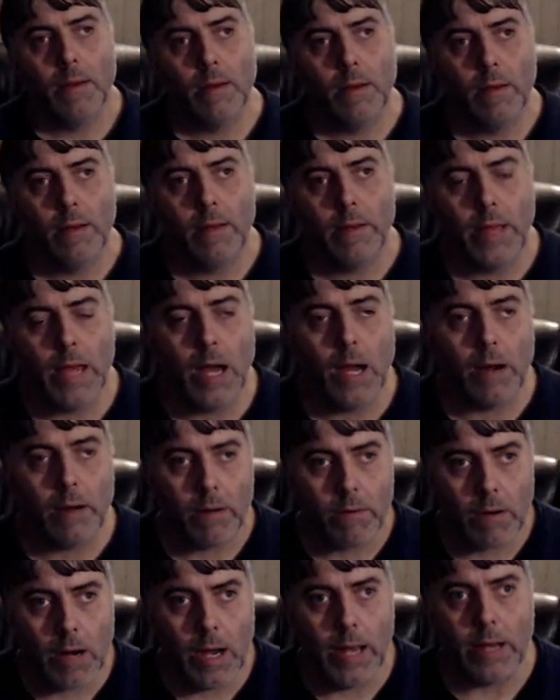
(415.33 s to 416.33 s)
Yeah,
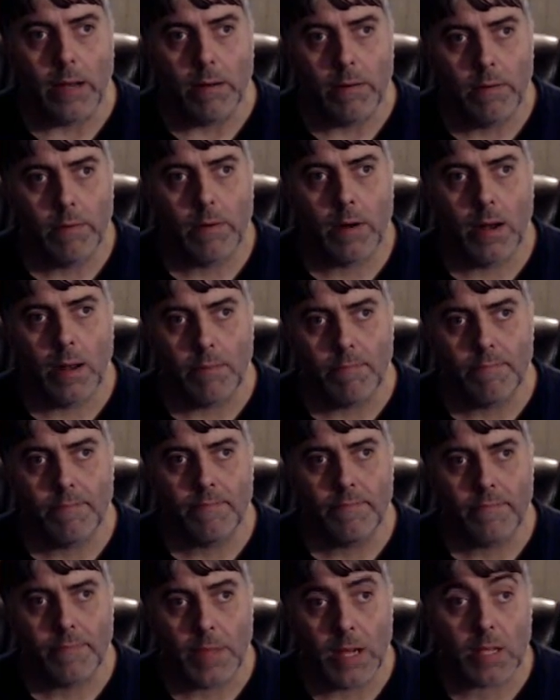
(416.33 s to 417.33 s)
right.
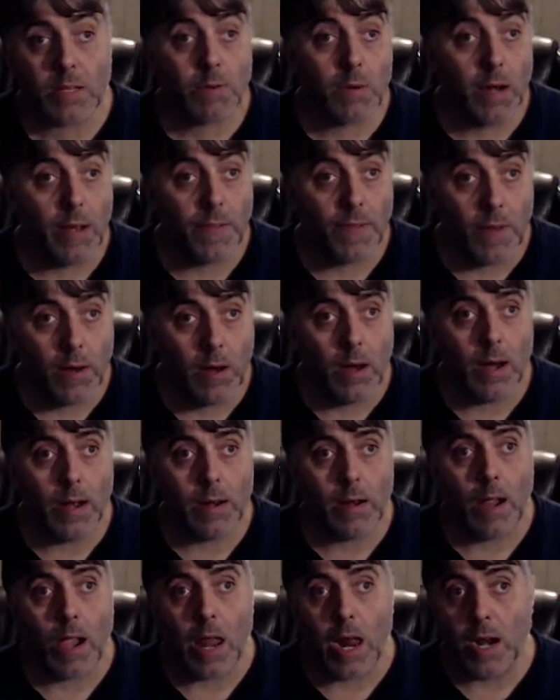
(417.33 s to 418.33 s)
That's what I
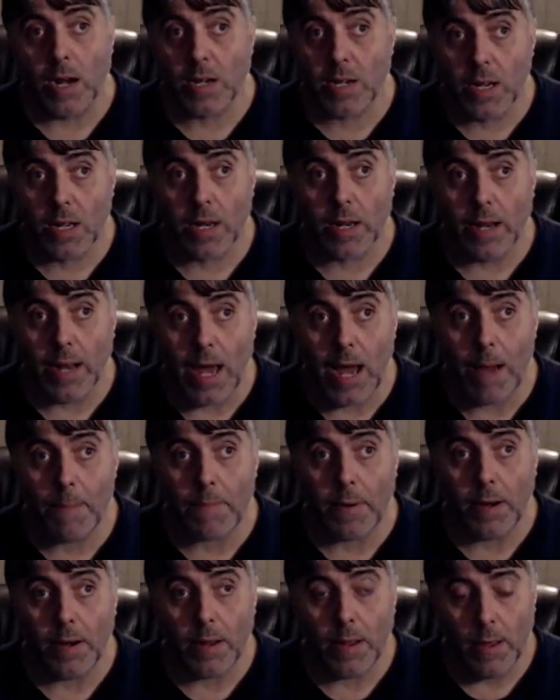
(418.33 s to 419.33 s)
thought until it
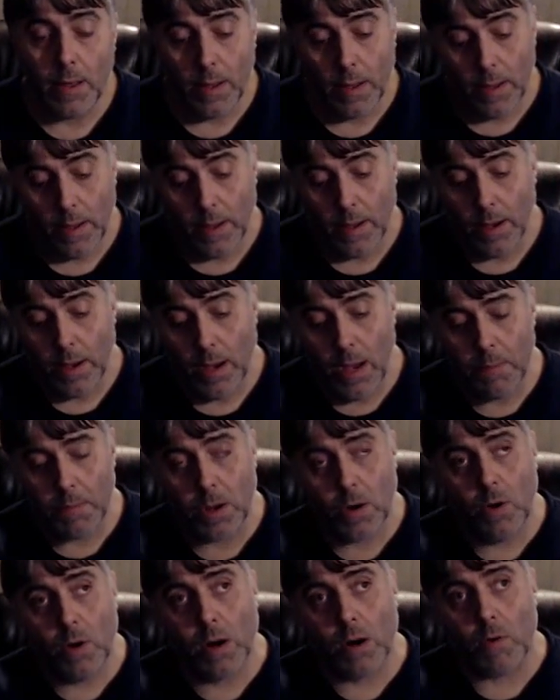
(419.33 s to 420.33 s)
happened. I'm
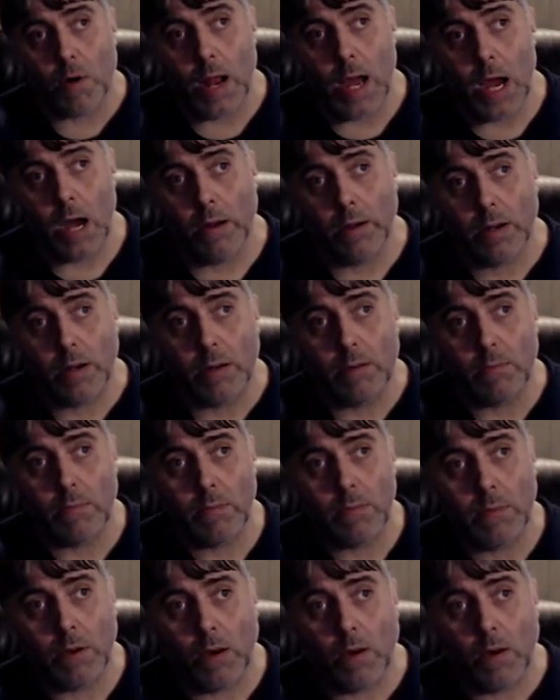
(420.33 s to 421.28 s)
going around and all